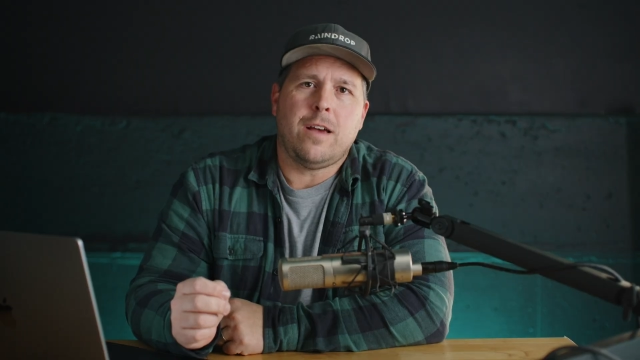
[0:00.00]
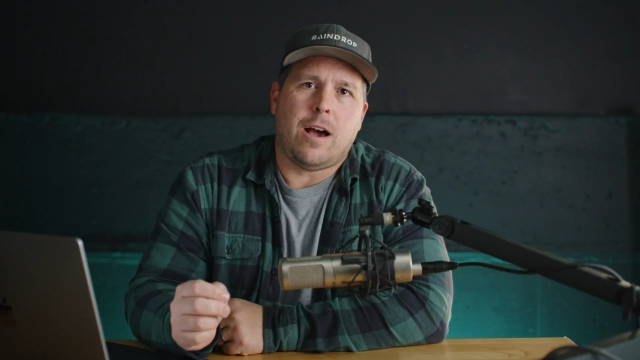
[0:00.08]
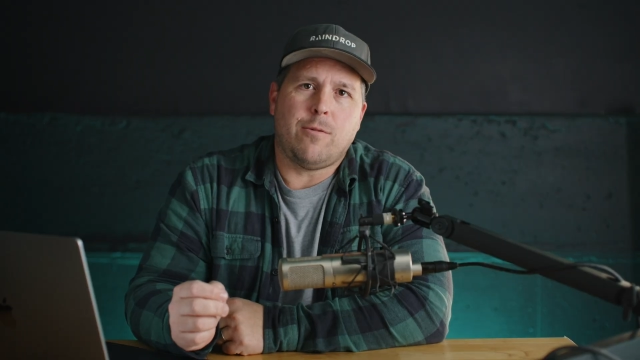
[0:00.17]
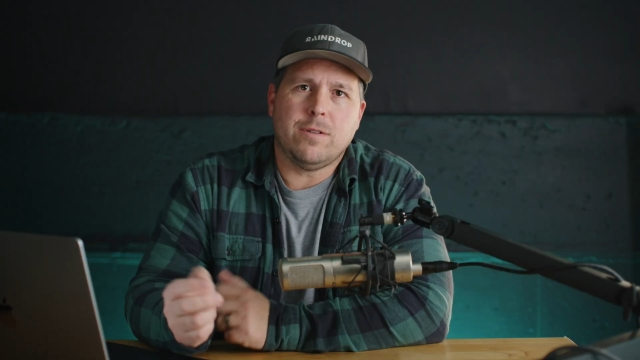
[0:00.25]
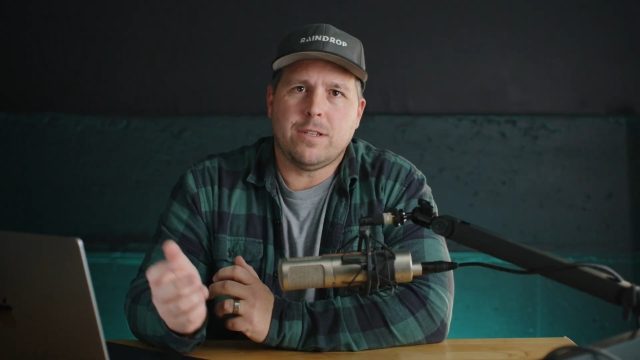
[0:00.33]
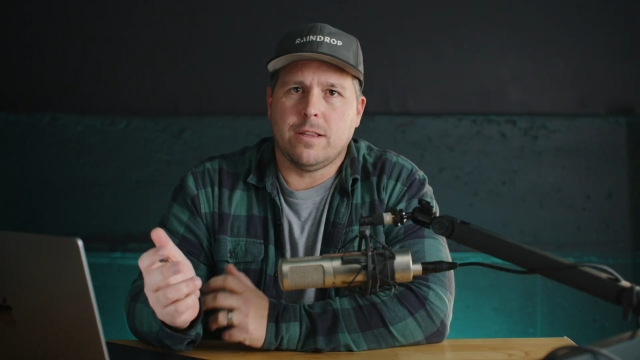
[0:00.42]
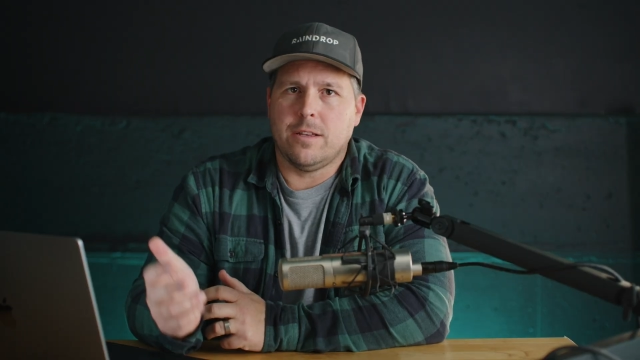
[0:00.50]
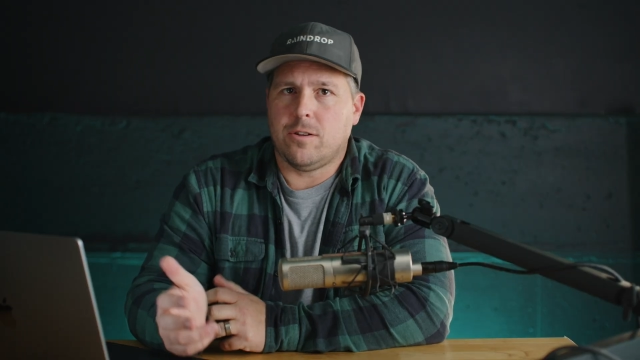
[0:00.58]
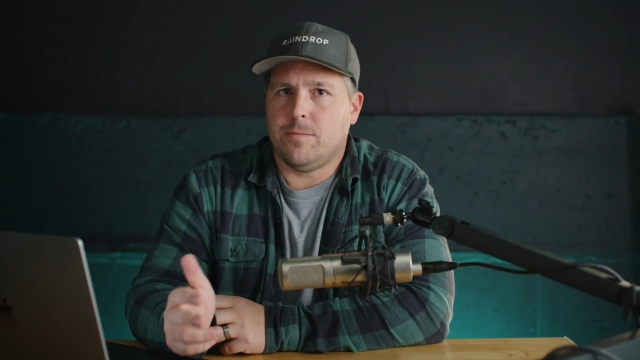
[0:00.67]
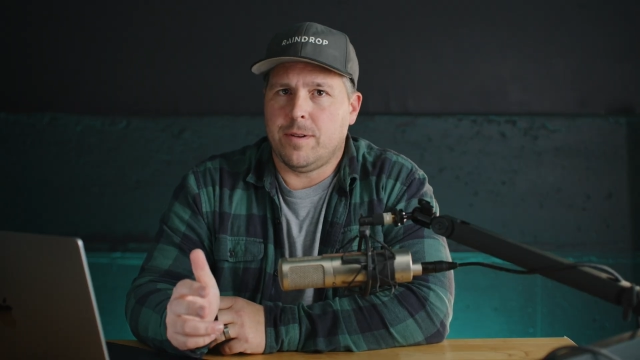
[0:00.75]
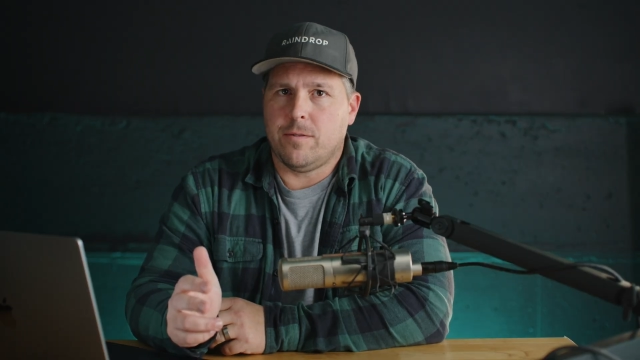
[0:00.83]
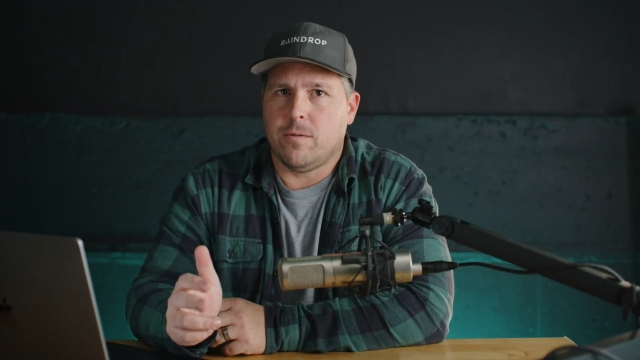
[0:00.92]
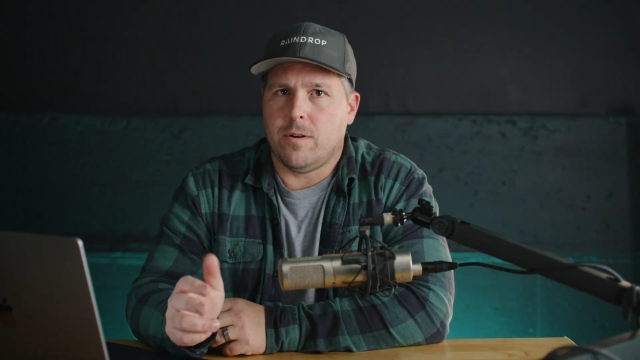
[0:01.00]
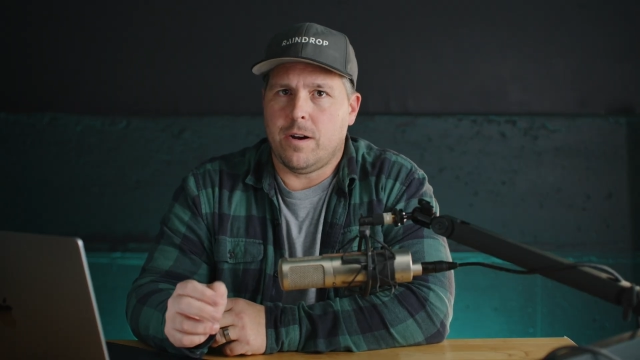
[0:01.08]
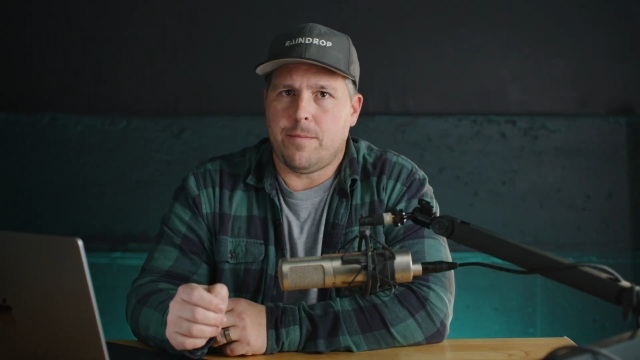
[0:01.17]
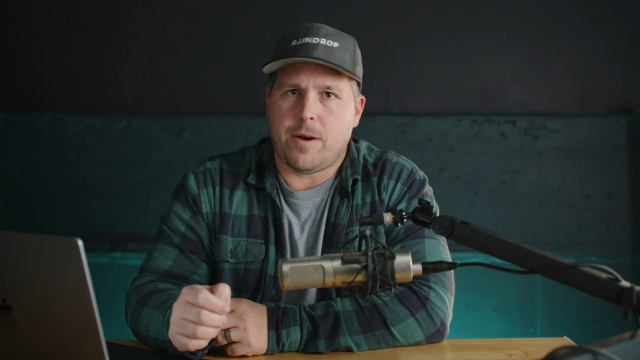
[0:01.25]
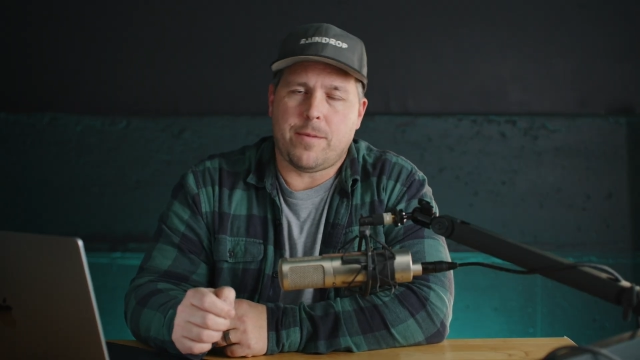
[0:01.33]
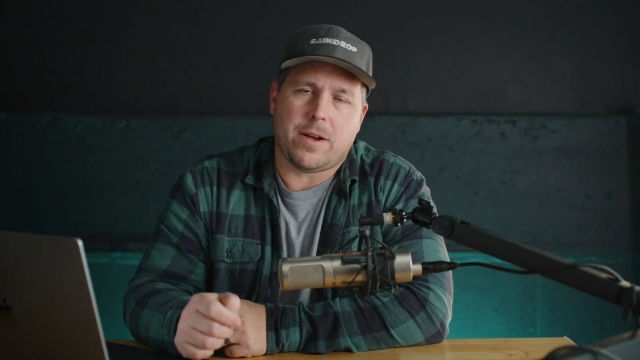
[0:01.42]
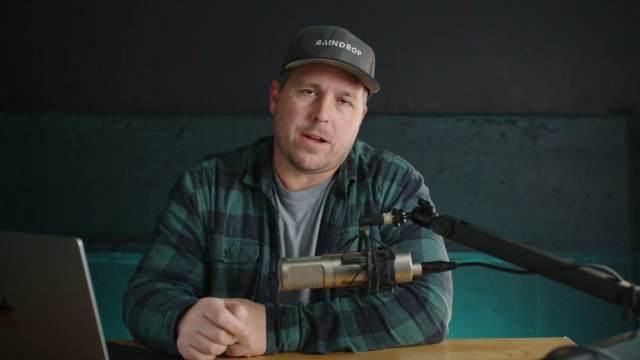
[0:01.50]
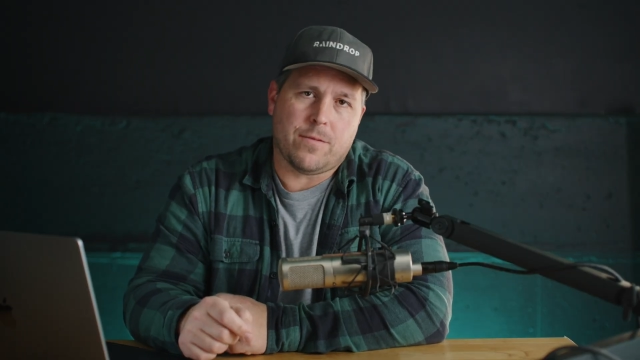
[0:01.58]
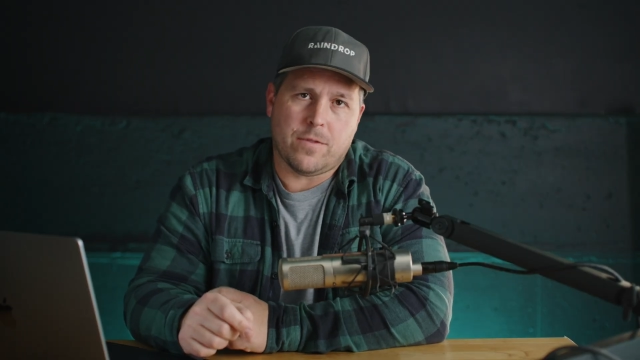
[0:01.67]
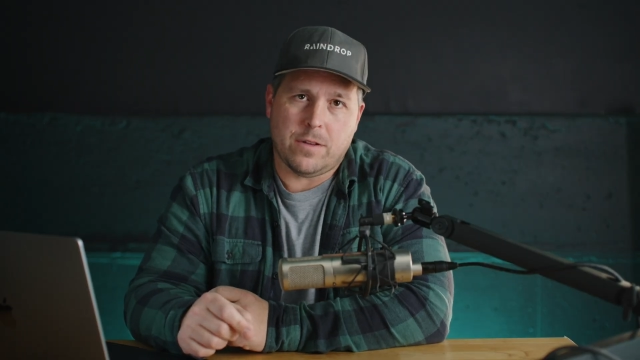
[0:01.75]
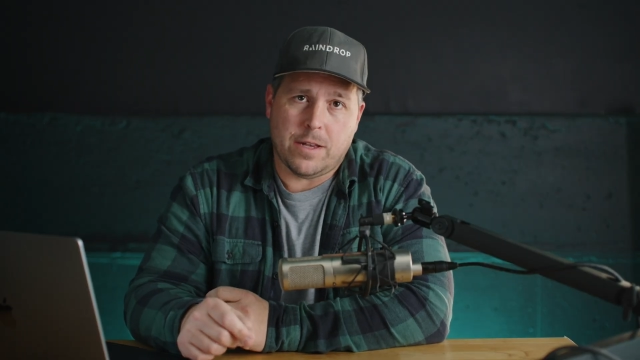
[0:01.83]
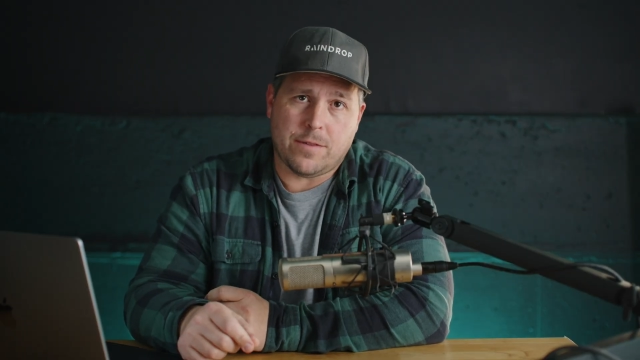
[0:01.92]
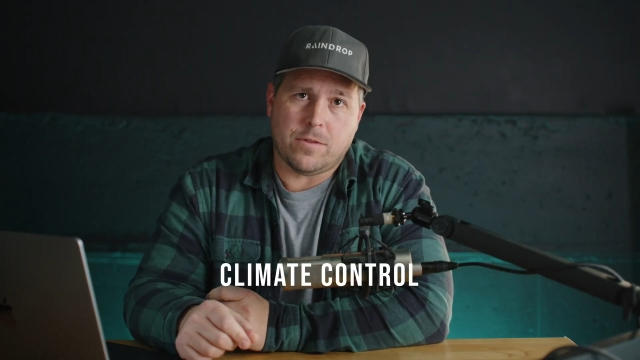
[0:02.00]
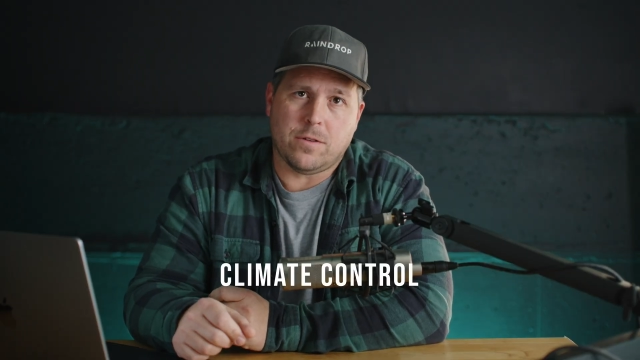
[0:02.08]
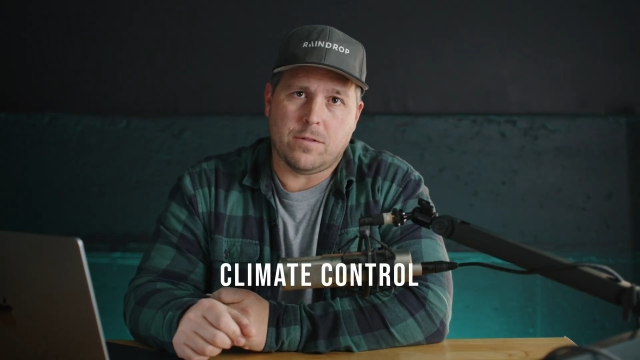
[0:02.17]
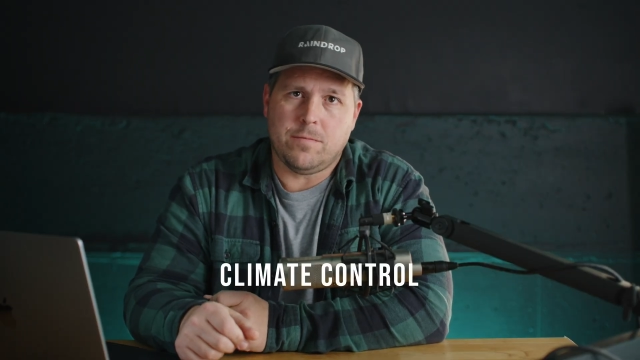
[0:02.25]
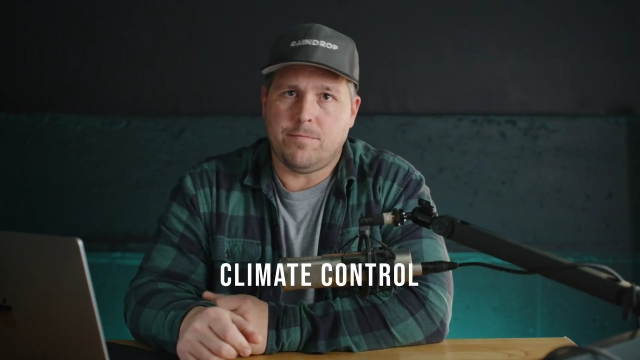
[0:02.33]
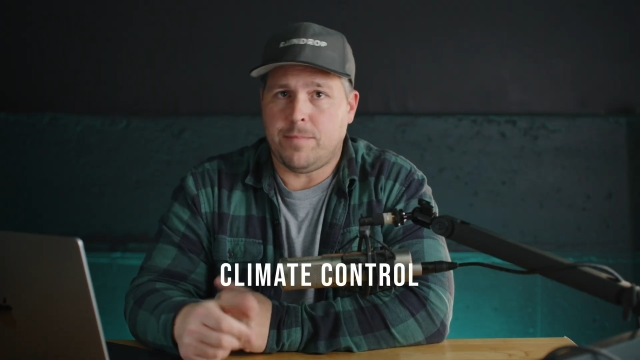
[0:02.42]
I was a little bit worried about my comfort level